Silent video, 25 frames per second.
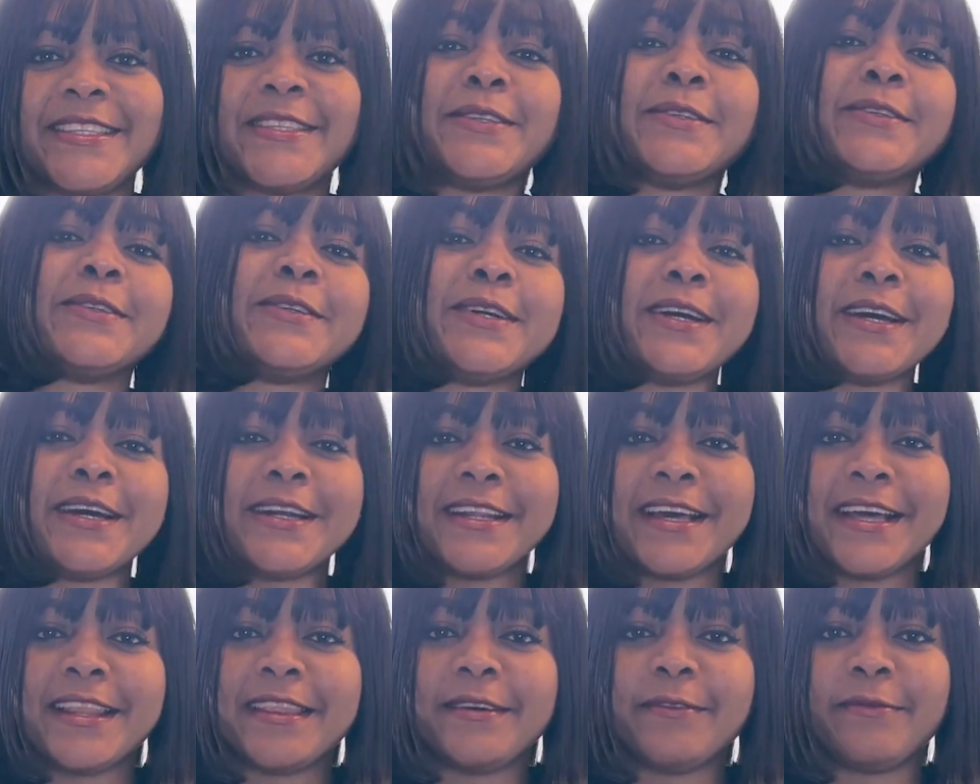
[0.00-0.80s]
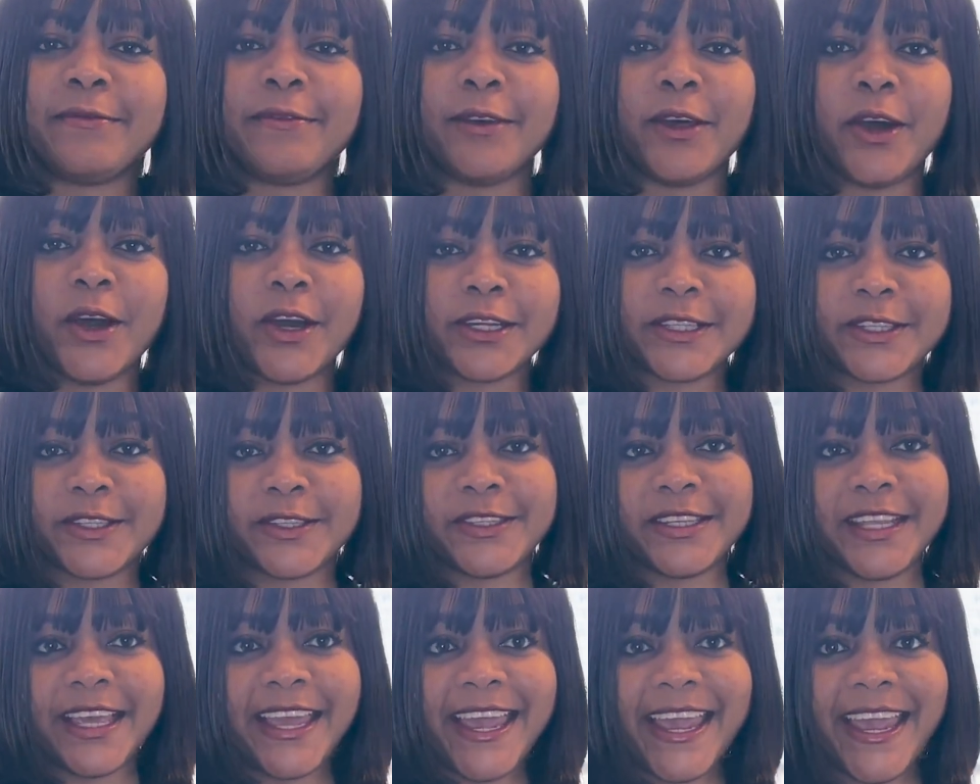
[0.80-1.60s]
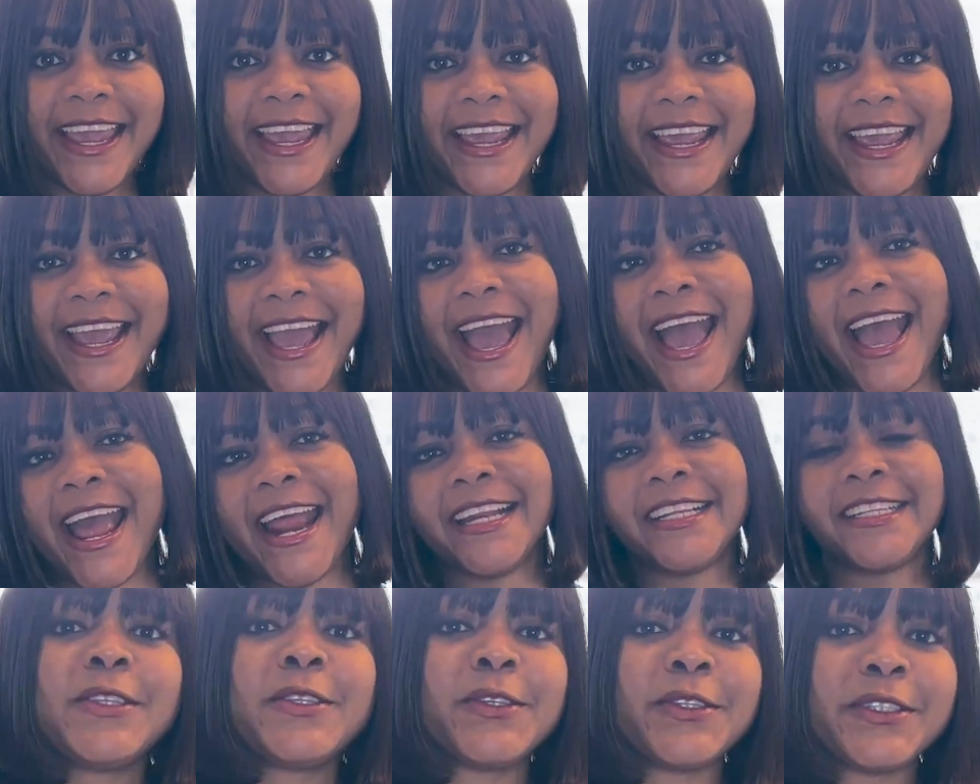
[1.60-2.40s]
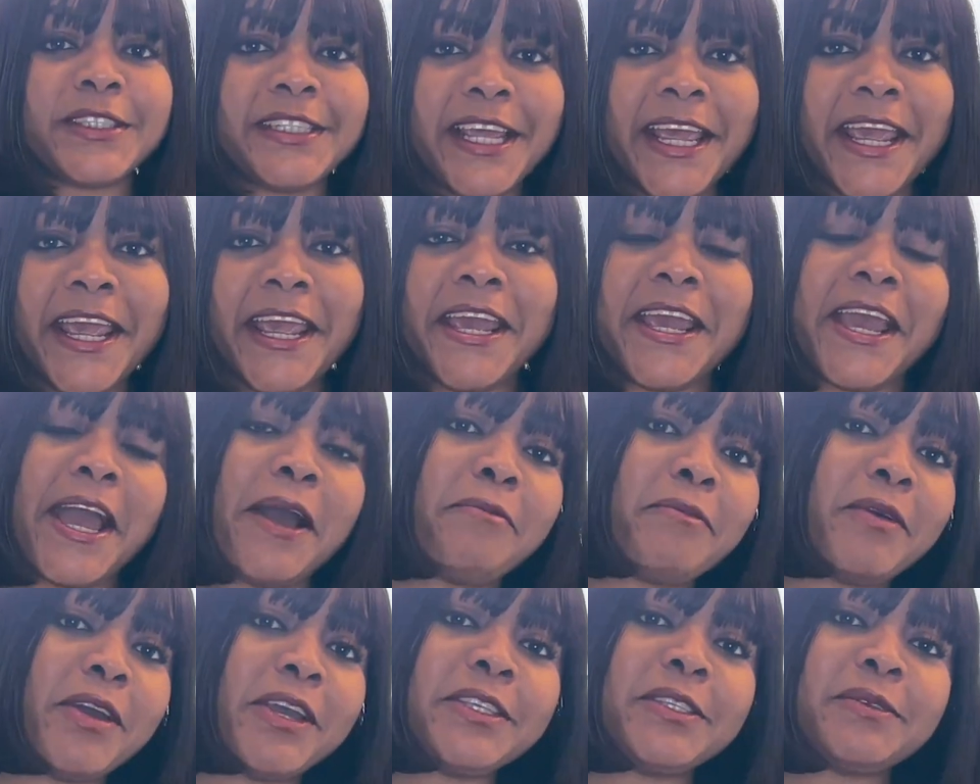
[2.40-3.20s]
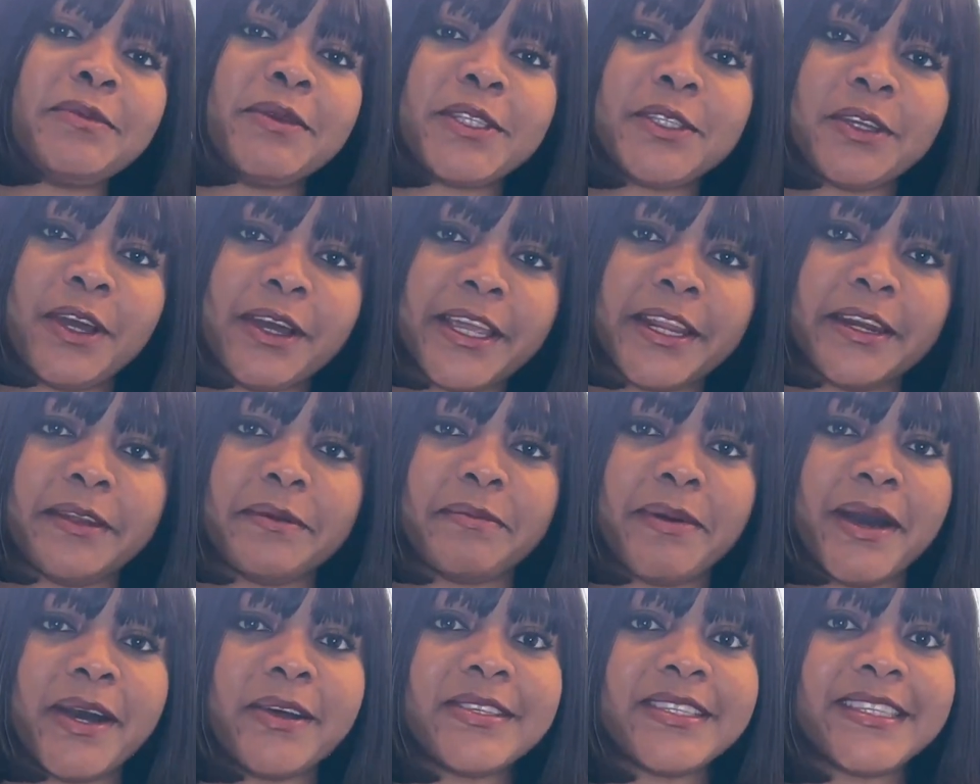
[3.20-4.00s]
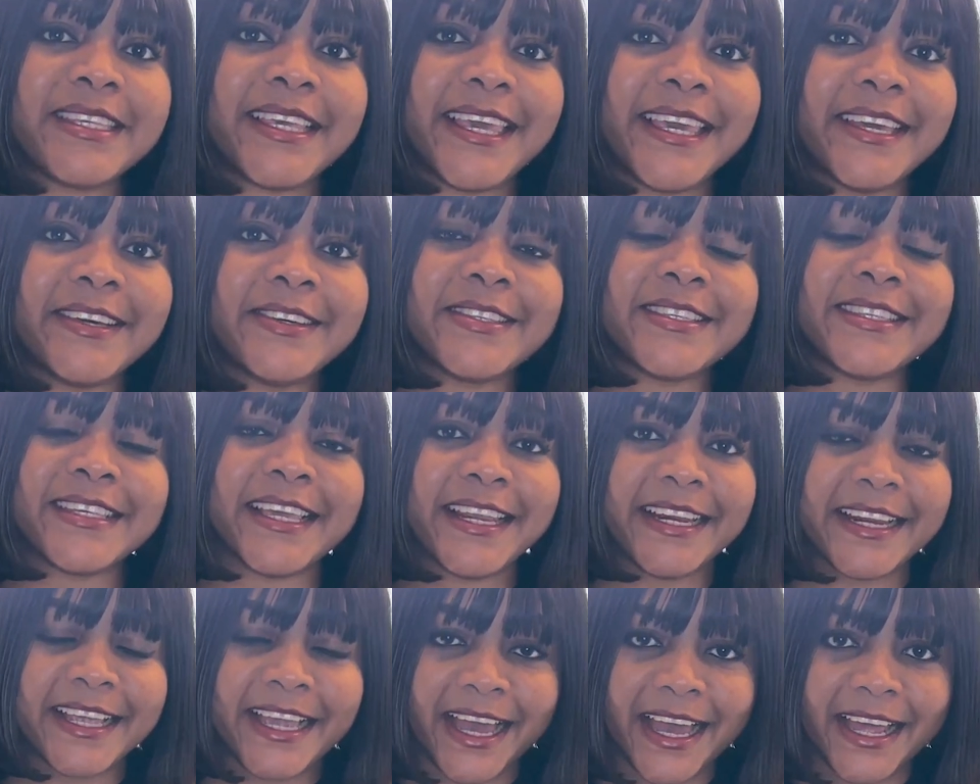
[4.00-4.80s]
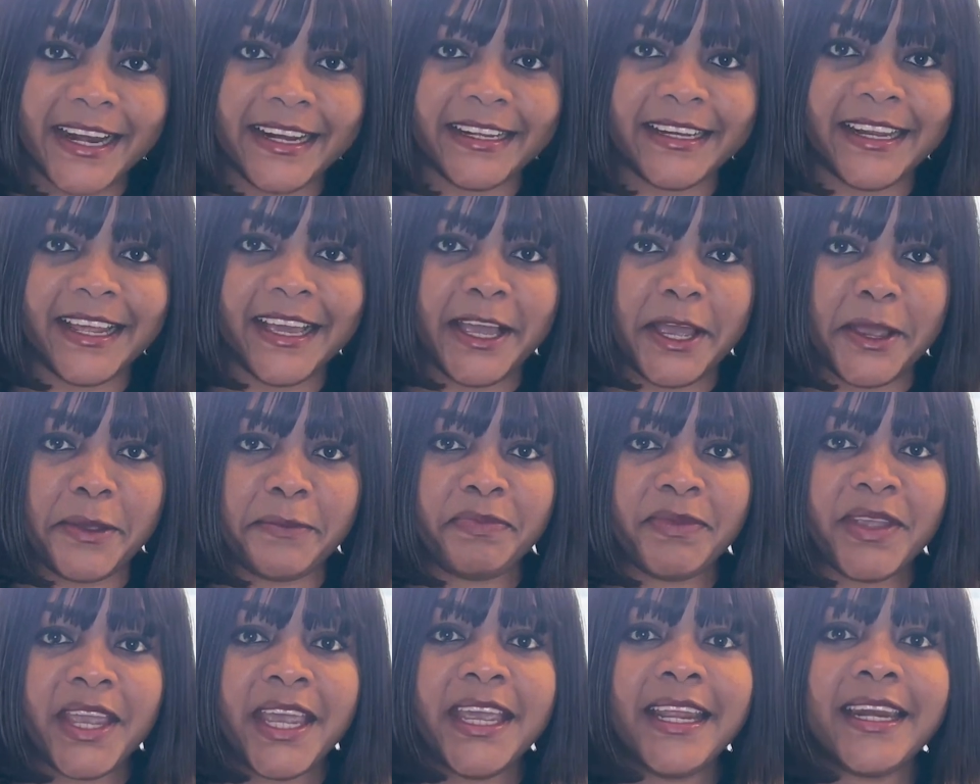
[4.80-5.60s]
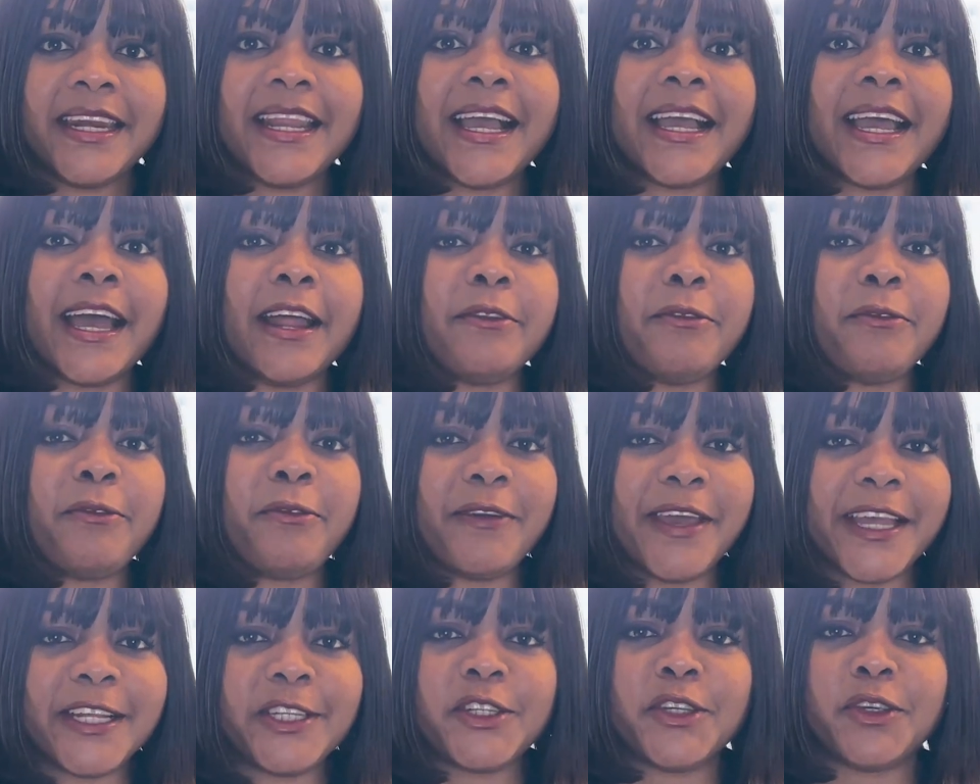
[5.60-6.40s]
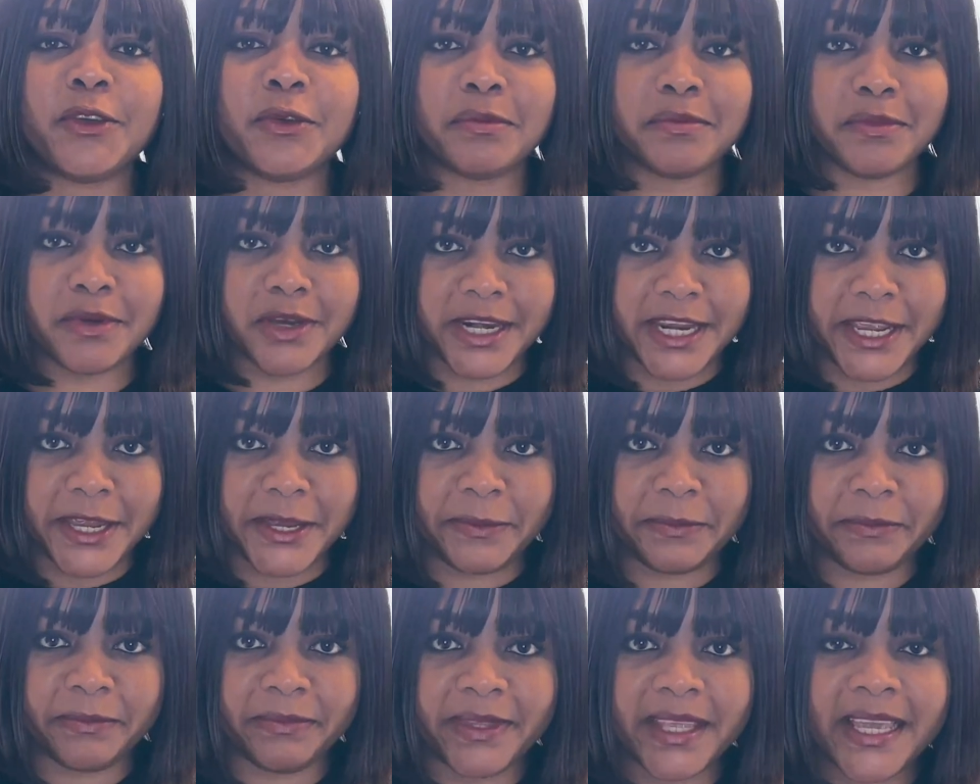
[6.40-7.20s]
to another vlog today. And today I'm going to be talking about skills in Canada that can fetch you money.